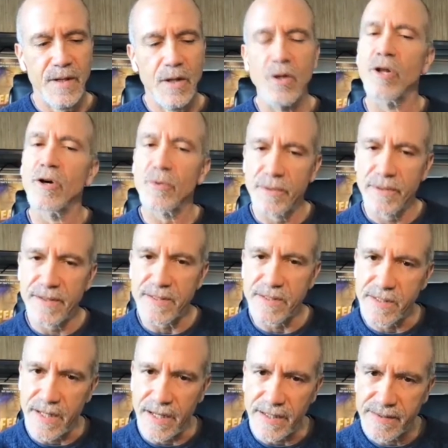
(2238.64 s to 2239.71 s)
lowered the
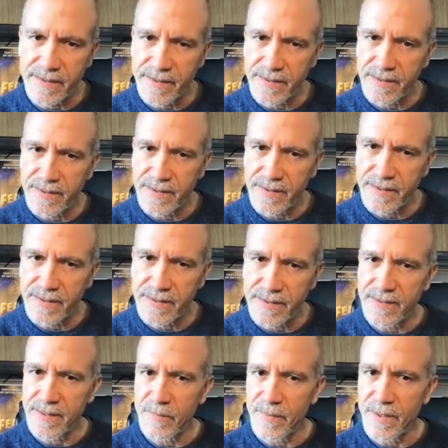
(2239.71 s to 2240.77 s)
stakes
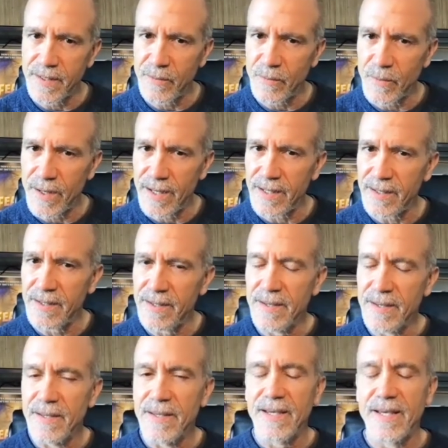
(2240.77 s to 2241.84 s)
in a way,
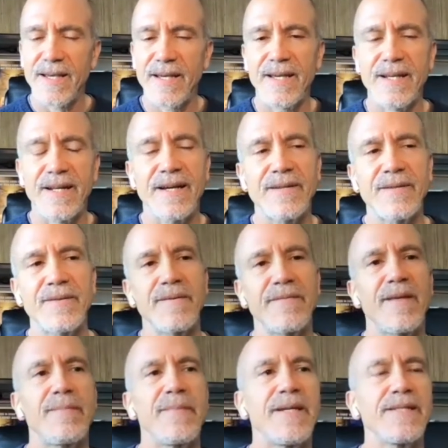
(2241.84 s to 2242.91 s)
and I don't
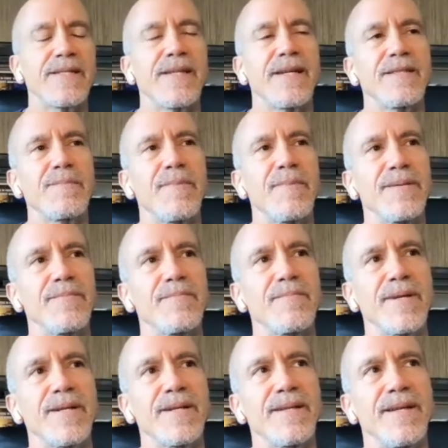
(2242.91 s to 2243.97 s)
know if that makes sense, but
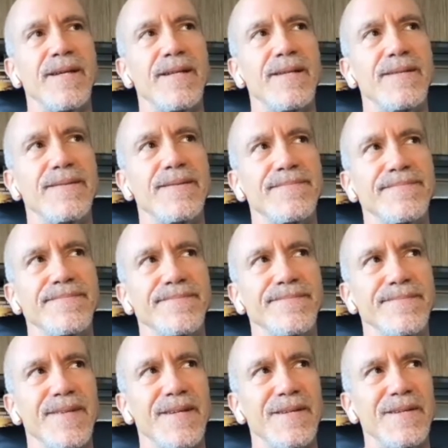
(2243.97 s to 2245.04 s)

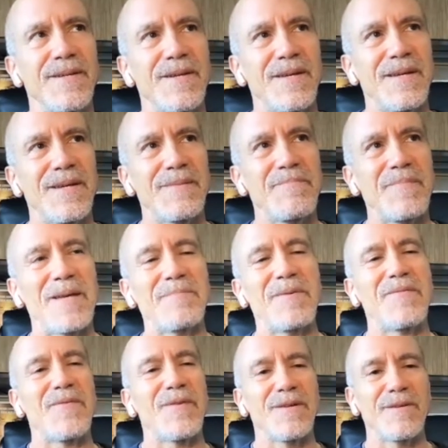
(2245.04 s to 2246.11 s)
it made
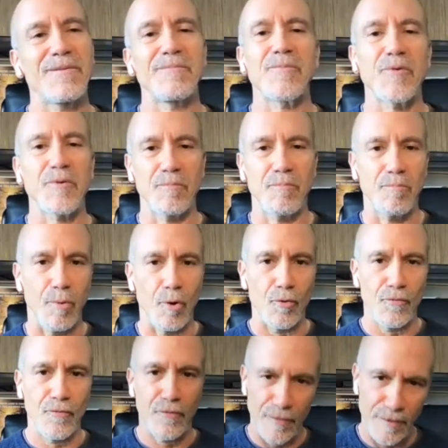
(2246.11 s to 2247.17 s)
me feel a little more
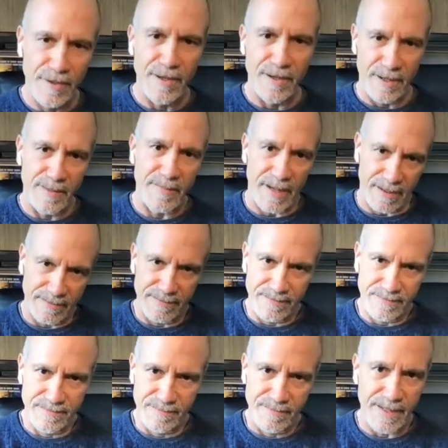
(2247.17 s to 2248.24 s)
buff about
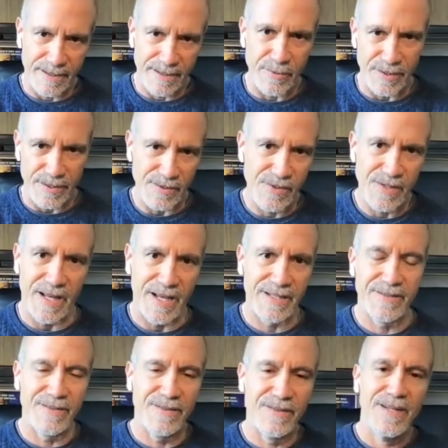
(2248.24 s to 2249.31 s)
my career as an
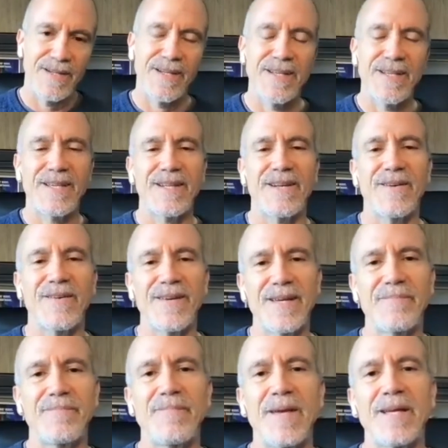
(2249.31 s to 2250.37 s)
actor.
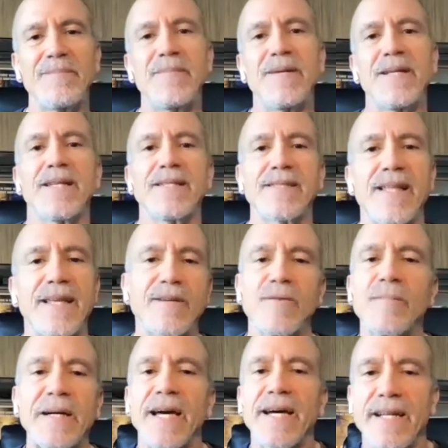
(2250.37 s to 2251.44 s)
It made me less like, oh
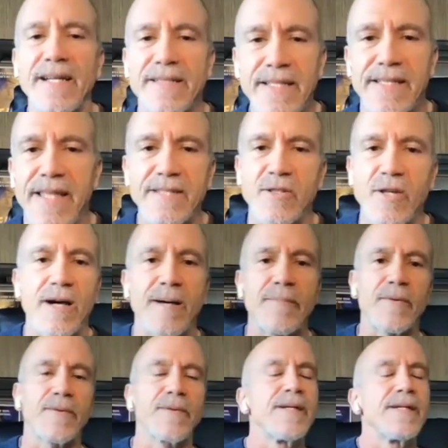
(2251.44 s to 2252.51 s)
my God, I need that job,
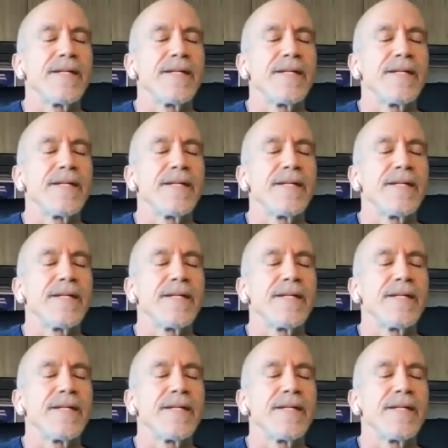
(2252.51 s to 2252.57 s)
or